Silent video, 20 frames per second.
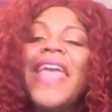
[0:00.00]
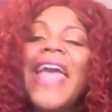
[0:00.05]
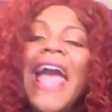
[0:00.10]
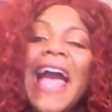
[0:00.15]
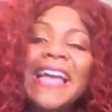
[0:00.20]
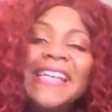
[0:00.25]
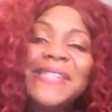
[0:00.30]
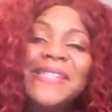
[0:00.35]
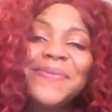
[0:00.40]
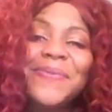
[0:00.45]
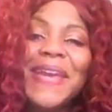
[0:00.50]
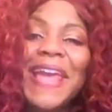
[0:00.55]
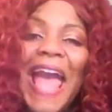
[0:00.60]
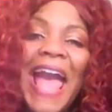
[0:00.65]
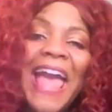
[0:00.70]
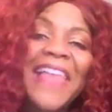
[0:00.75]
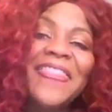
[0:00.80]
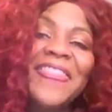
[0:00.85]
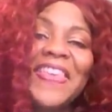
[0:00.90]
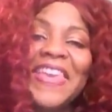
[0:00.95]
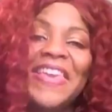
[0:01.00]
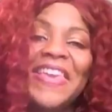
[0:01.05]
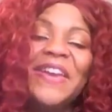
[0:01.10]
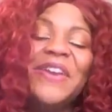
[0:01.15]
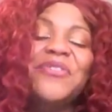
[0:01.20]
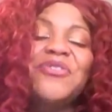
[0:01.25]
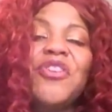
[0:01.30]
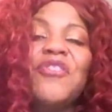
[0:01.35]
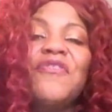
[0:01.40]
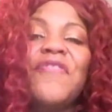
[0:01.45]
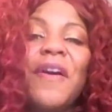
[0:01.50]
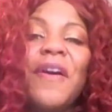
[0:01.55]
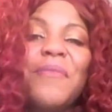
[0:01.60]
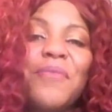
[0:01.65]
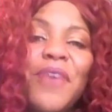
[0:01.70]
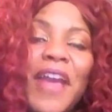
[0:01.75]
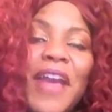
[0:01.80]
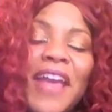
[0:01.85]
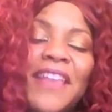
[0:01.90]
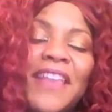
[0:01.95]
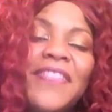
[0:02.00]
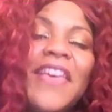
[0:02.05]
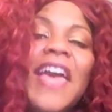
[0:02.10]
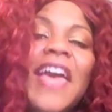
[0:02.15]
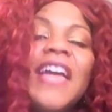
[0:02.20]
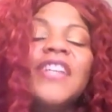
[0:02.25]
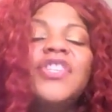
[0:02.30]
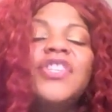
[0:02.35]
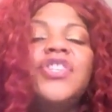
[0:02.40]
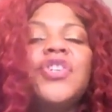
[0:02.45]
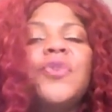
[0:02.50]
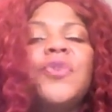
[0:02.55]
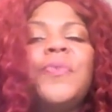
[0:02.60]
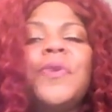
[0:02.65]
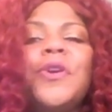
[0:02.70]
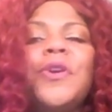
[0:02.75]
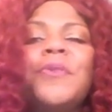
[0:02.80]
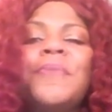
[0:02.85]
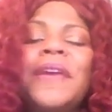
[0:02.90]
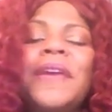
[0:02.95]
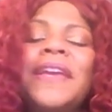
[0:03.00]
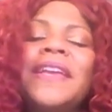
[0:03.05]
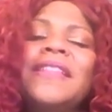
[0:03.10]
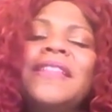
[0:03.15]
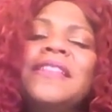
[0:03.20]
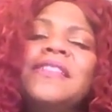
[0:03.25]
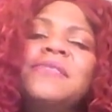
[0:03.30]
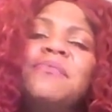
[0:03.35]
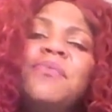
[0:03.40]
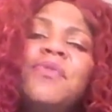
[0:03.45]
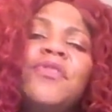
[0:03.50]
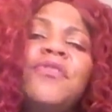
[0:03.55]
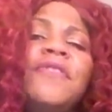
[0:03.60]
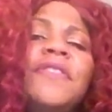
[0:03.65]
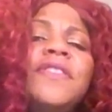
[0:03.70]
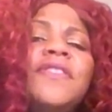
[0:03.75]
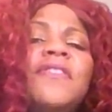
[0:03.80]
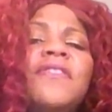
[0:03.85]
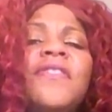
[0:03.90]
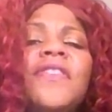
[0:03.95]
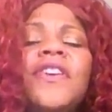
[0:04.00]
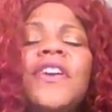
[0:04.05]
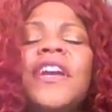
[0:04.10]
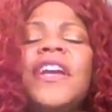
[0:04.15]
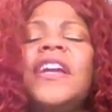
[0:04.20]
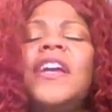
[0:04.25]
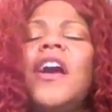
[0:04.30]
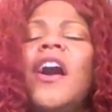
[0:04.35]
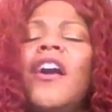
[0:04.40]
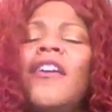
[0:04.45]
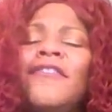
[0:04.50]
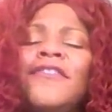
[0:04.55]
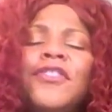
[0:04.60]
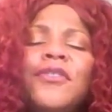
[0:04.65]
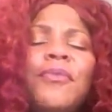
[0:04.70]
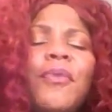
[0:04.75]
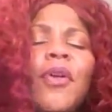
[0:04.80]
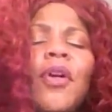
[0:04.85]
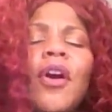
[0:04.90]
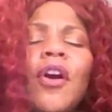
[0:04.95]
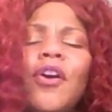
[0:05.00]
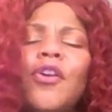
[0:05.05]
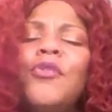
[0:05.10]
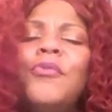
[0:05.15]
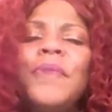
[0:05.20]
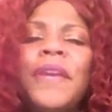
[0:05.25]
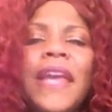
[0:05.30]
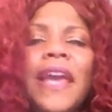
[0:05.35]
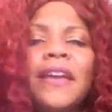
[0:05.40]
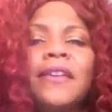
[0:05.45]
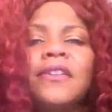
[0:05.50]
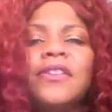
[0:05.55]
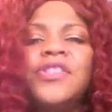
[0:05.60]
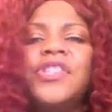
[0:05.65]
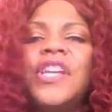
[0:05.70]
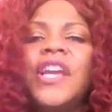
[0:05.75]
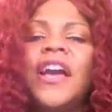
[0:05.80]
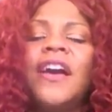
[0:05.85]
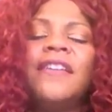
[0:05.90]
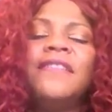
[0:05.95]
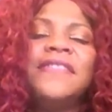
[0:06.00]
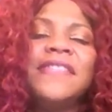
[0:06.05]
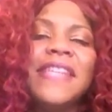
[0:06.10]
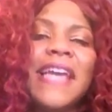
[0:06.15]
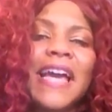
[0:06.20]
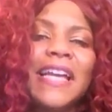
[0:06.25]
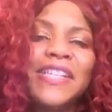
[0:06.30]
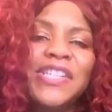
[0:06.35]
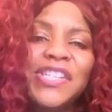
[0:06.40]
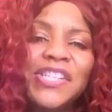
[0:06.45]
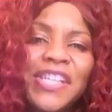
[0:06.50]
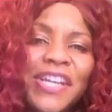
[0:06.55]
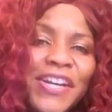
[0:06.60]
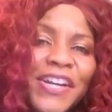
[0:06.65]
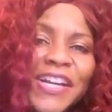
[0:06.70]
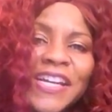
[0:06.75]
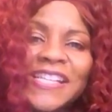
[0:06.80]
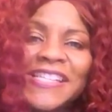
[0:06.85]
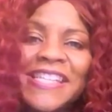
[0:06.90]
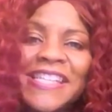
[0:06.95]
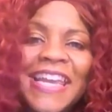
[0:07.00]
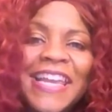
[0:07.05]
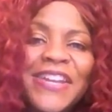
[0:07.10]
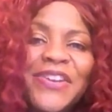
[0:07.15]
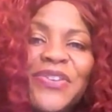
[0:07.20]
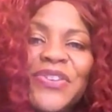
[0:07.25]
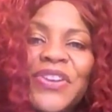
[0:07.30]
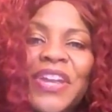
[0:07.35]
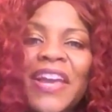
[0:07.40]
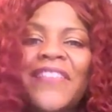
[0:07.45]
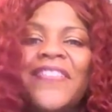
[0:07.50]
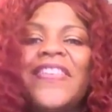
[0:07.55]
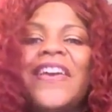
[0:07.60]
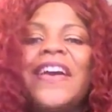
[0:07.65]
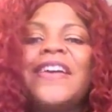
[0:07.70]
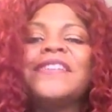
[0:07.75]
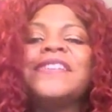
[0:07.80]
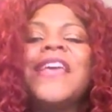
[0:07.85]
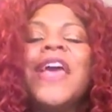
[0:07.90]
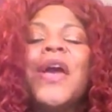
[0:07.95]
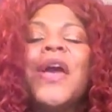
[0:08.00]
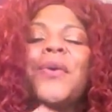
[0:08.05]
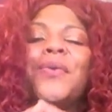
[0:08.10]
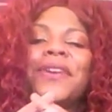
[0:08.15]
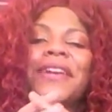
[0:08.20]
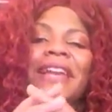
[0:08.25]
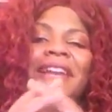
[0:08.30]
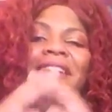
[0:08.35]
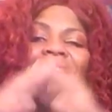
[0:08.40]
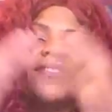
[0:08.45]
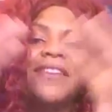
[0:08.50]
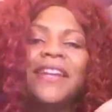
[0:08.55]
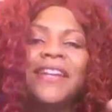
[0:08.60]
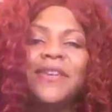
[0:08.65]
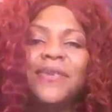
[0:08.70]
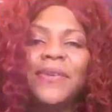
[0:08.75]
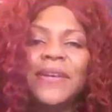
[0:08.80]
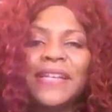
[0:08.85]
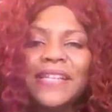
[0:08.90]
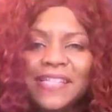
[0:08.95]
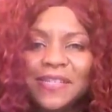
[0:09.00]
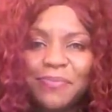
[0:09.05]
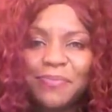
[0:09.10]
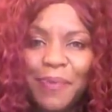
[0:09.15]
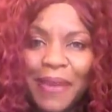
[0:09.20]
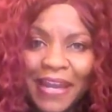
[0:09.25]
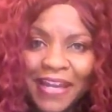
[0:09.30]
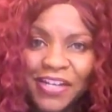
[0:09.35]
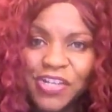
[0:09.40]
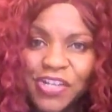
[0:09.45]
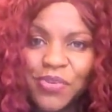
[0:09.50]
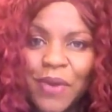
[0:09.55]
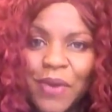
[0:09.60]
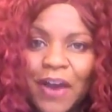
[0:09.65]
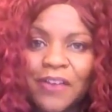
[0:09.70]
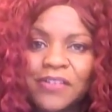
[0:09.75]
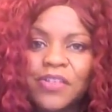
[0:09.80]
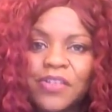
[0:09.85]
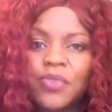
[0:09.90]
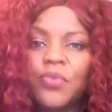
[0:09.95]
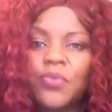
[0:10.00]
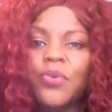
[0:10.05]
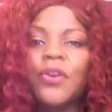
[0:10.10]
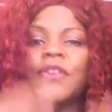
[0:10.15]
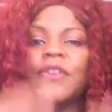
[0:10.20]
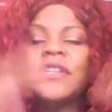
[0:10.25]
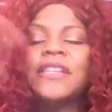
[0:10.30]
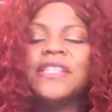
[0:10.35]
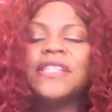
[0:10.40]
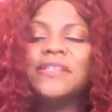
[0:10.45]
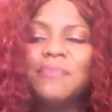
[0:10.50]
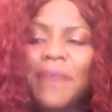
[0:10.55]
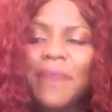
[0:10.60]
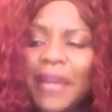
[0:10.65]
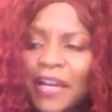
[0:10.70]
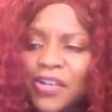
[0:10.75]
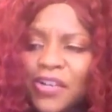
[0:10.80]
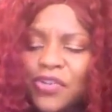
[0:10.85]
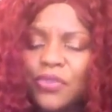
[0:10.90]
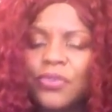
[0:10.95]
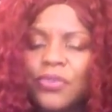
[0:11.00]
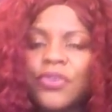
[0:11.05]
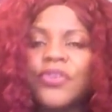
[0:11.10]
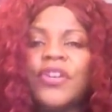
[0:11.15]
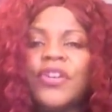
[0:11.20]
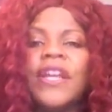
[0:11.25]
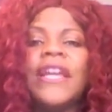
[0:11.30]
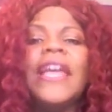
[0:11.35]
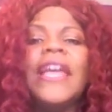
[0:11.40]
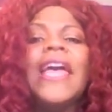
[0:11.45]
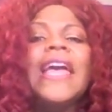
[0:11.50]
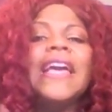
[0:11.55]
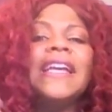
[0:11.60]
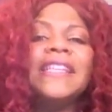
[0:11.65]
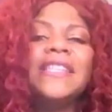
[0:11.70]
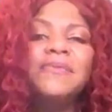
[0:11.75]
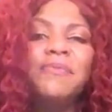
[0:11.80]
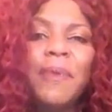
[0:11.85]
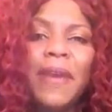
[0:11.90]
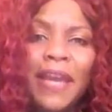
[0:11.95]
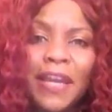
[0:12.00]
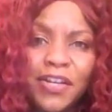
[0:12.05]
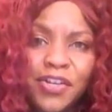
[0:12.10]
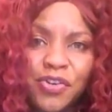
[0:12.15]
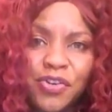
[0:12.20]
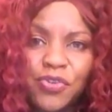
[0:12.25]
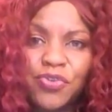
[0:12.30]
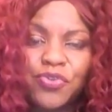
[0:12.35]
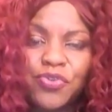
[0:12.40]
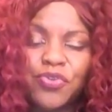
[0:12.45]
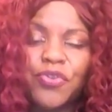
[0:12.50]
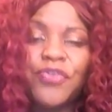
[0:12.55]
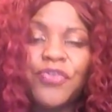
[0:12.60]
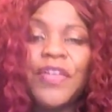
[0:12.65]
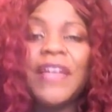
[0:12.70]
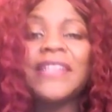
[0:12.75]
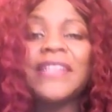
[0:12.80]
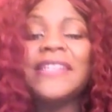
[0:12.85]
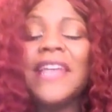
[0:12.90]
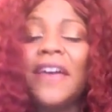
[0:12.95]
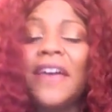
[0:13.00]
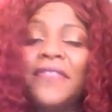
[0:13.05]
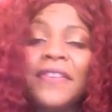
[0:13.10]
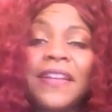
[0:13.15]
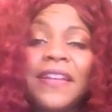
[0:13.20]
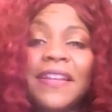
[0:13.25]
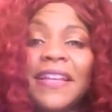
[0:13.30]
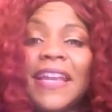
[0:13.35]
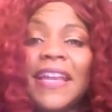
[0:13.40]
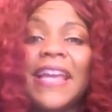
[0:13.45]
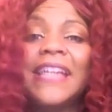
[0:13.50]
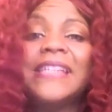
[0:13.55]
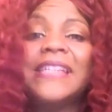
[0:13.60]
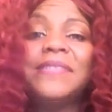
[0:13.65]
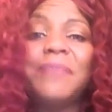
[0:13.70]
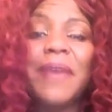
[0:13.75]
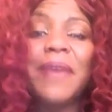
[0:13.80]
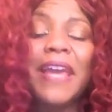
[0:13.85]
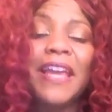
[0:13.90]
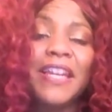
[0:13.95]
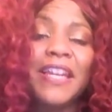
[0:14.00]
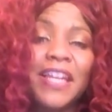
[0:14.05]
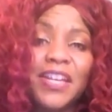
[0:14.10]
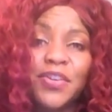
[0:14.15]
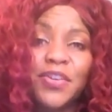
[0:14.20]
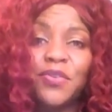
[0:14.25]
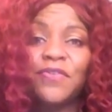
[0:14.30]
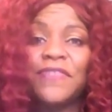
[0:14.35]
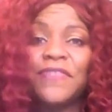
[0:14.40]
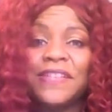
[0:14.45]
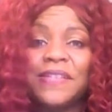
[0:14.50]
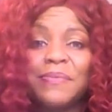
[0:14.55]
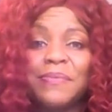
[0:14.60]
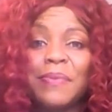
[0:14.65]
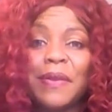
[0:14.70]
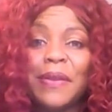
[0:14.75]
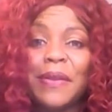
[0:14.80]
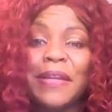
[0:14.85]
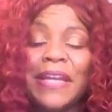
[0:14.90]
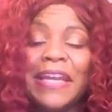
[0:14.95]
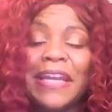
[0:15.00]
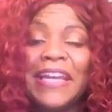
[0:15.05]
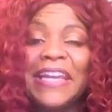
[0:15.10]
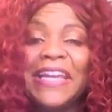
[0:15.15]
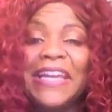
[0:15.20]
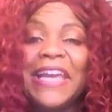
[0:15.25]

As we end the year, November eighth, Jupiter making this move into very comfortable, homey energy of Sagittarius in your ninth house. We're getting ready to expand you out into the world, expand your learning, expand your truth, and definitely expand your visibility.